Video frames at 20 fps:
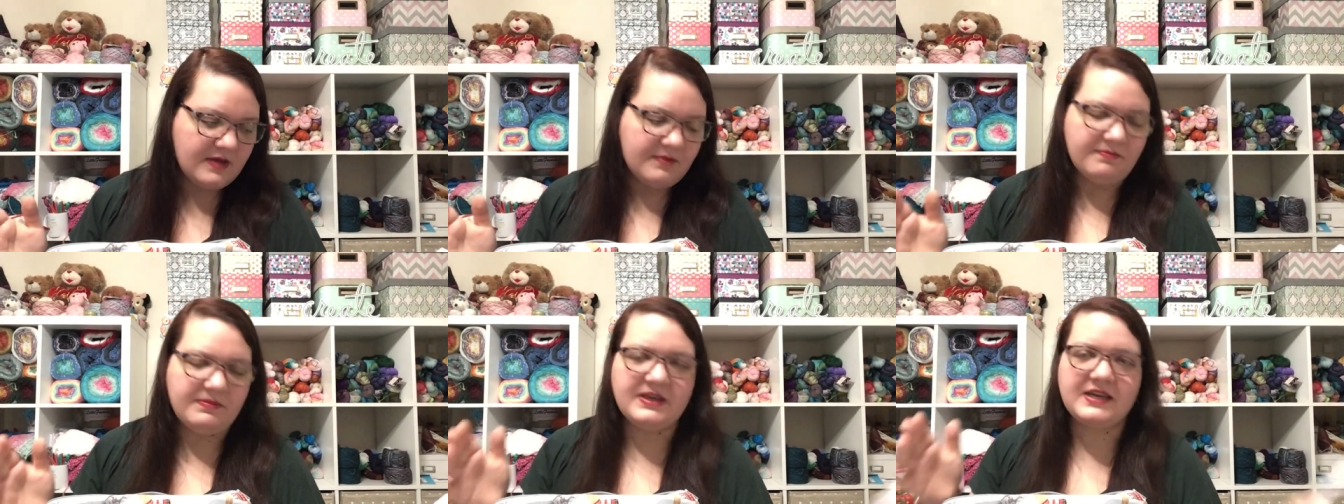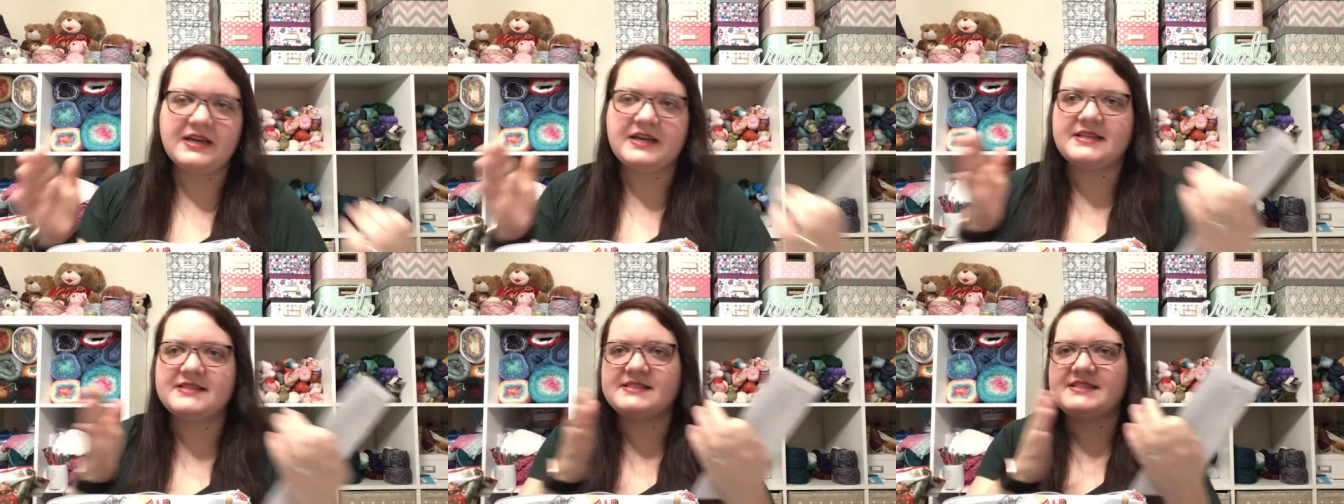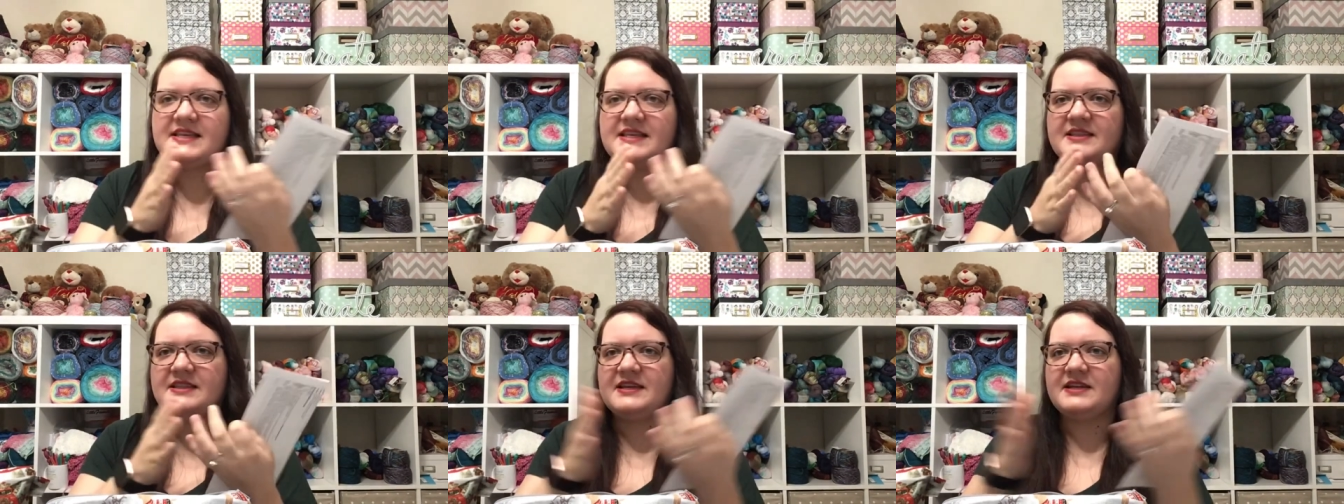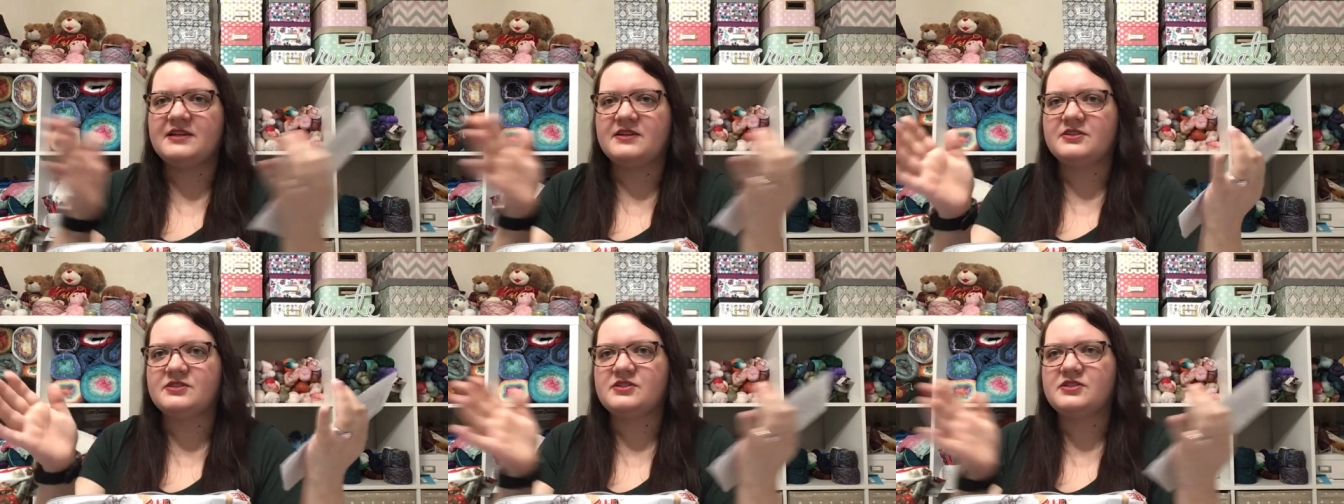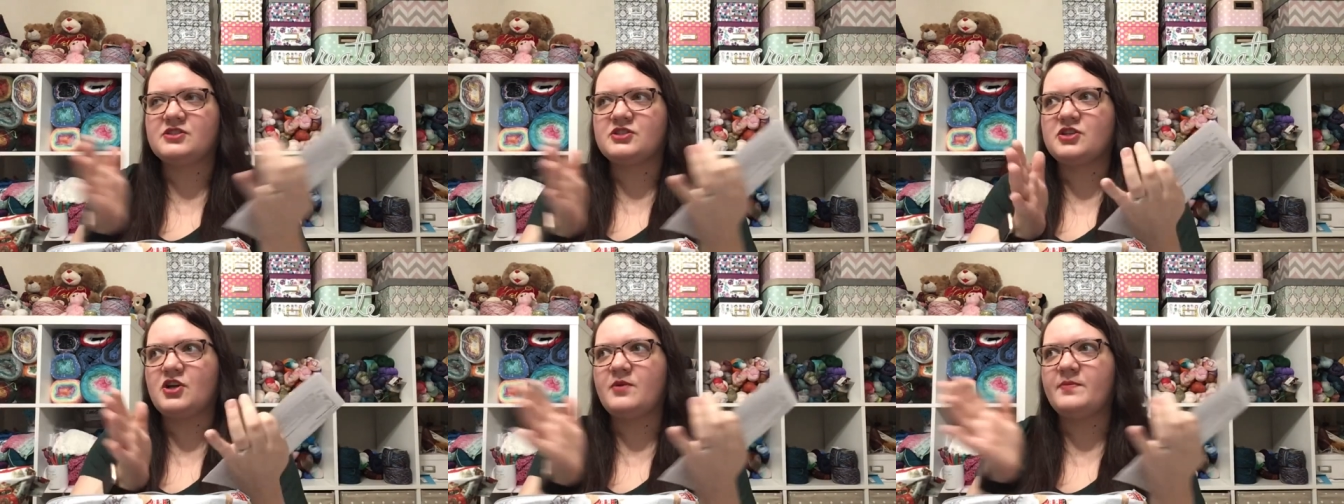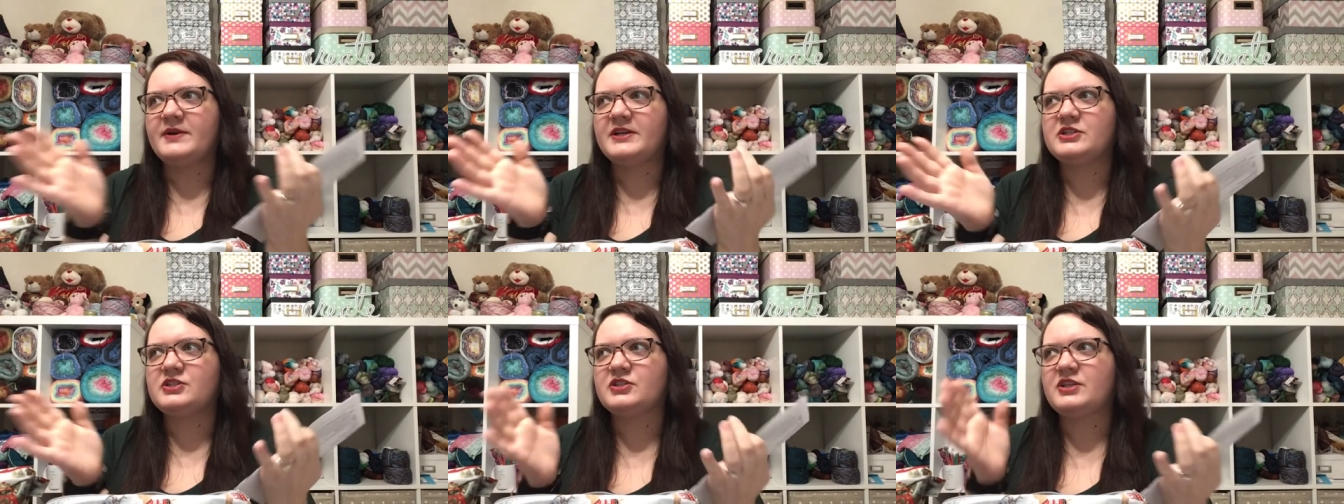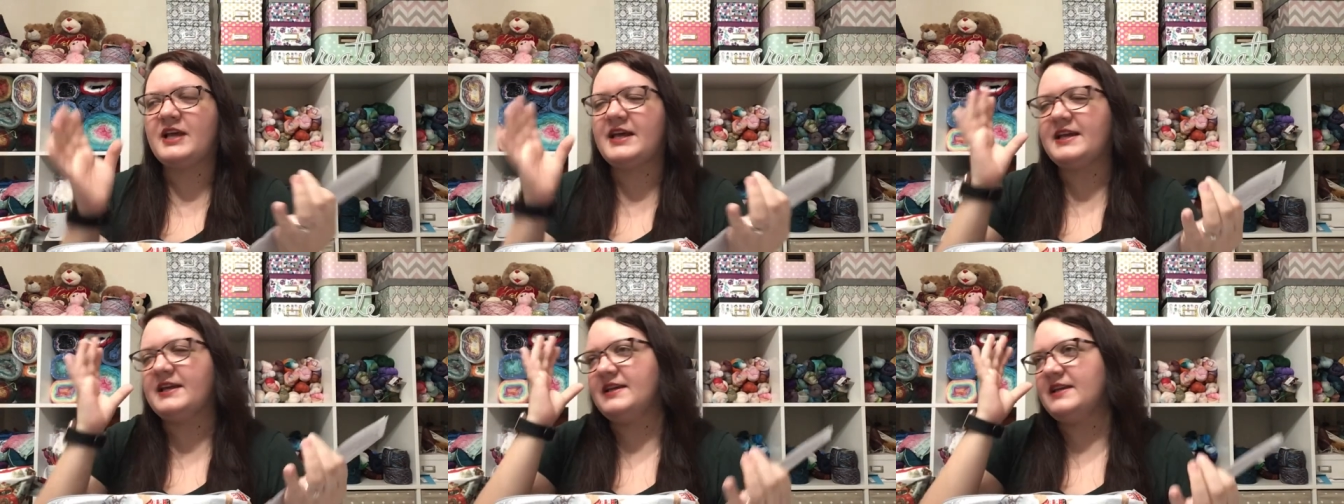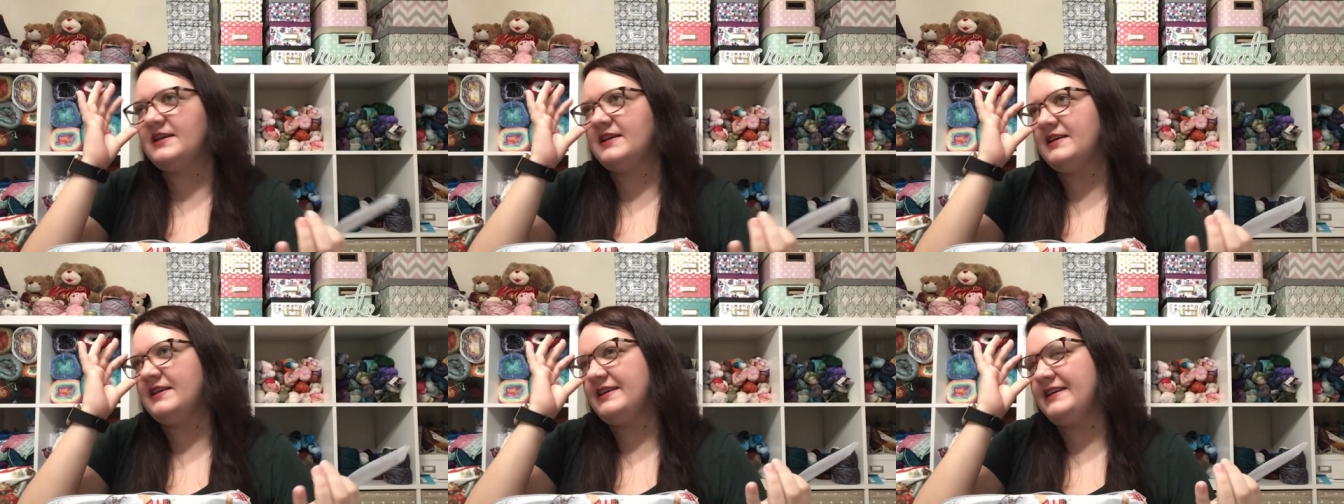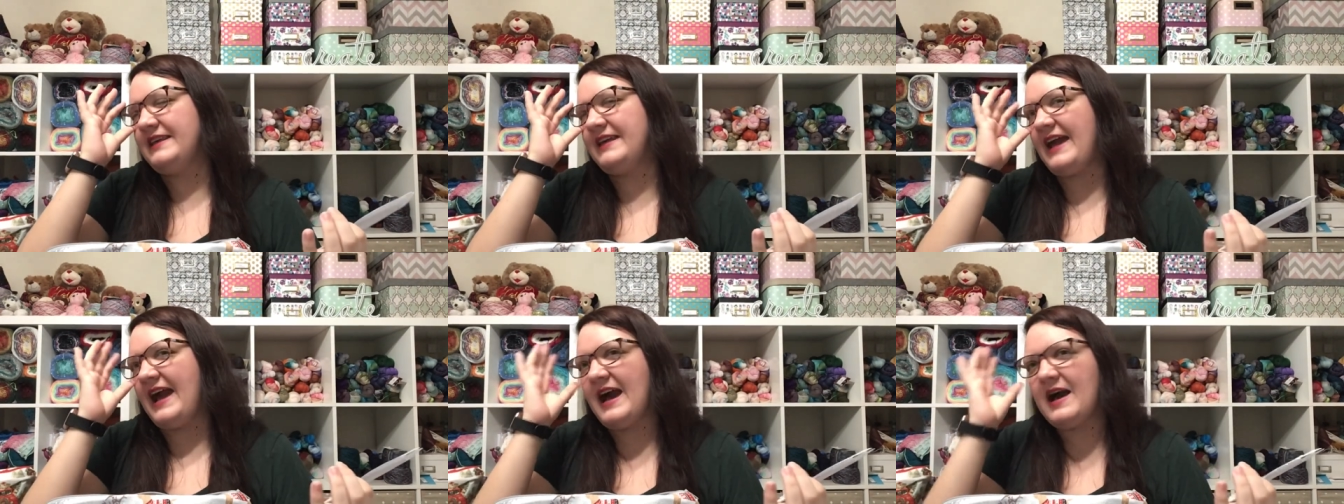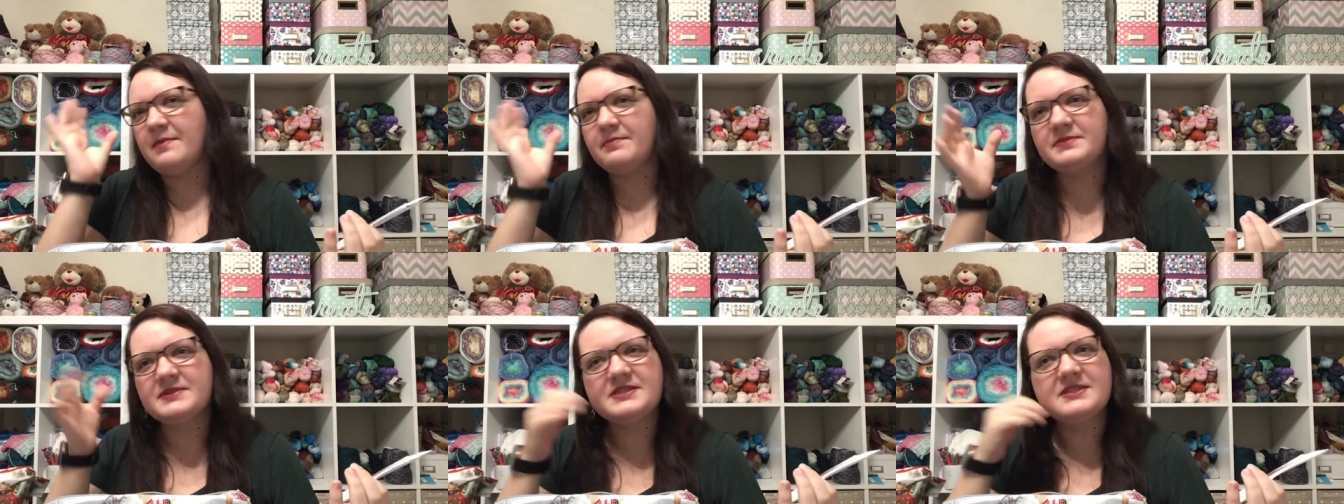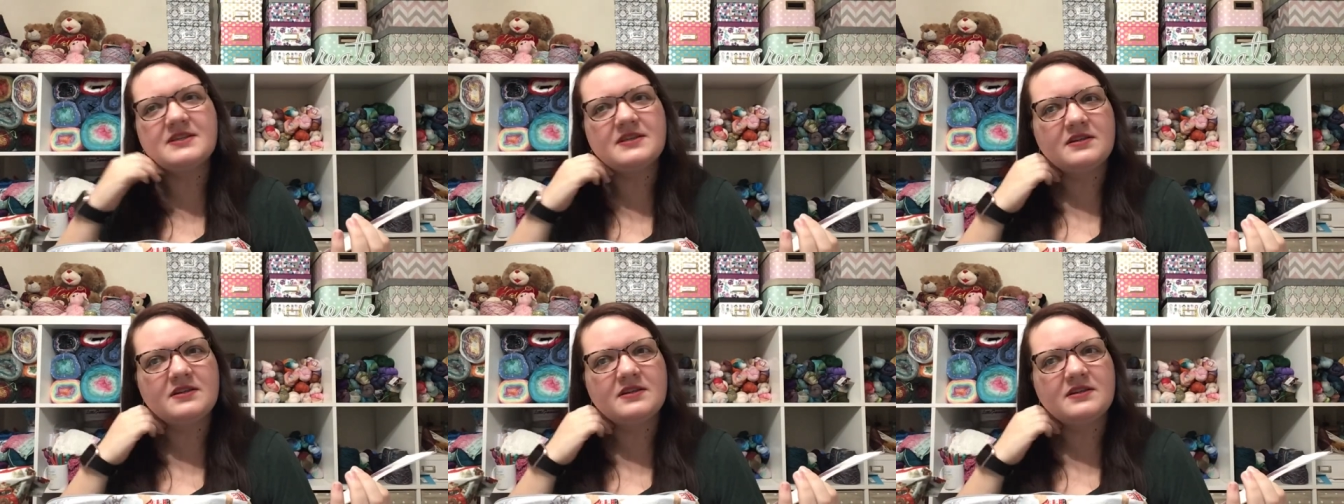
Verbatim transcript: because there's so much like gaps